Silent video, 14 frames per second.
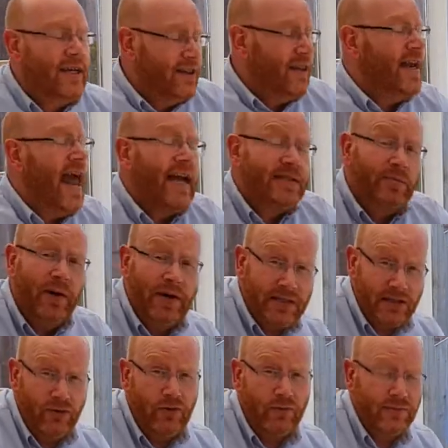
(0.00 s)
The next
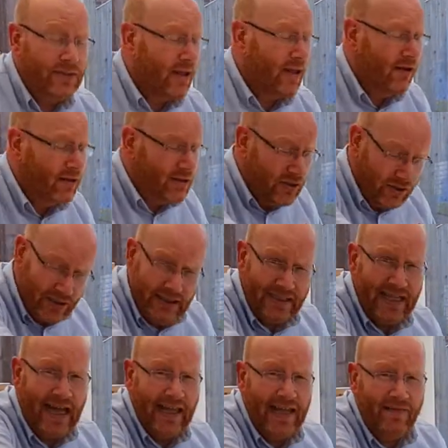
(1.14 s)
person who comes along touches
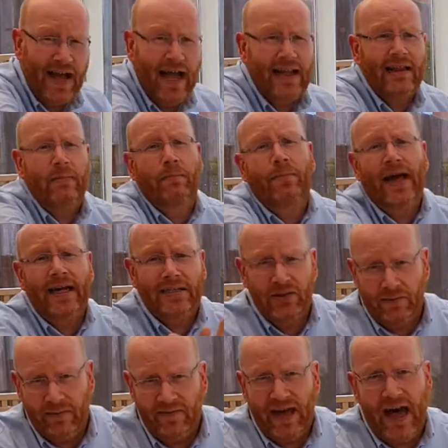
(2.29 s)
that lever handle, picks
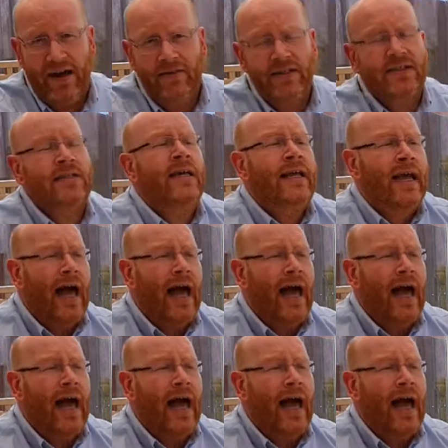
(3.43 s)
up the virus,